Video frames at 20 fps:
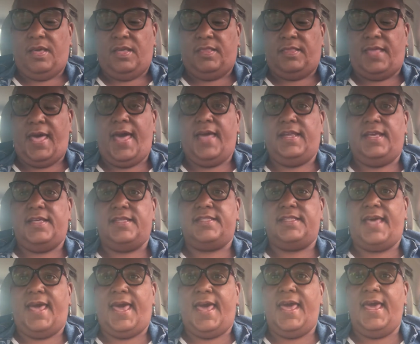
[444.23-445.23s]
That is
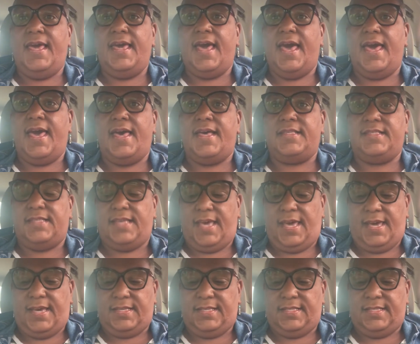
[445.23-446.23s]

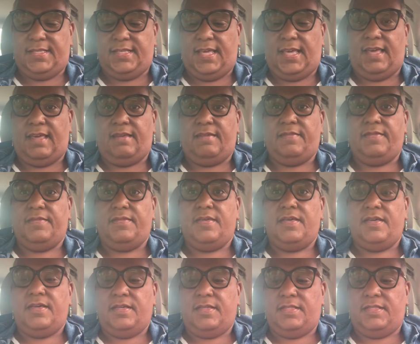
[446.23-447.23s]
ASSC
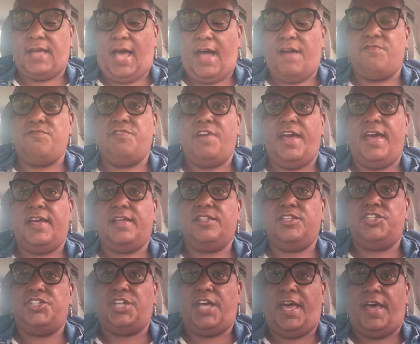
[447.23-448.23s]
Direct
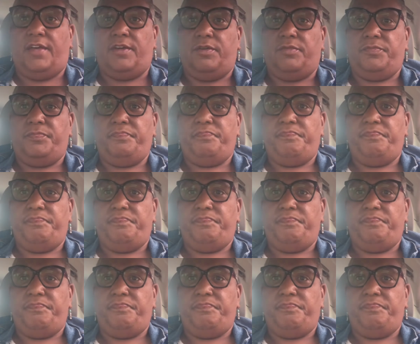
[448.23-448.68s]
Channel.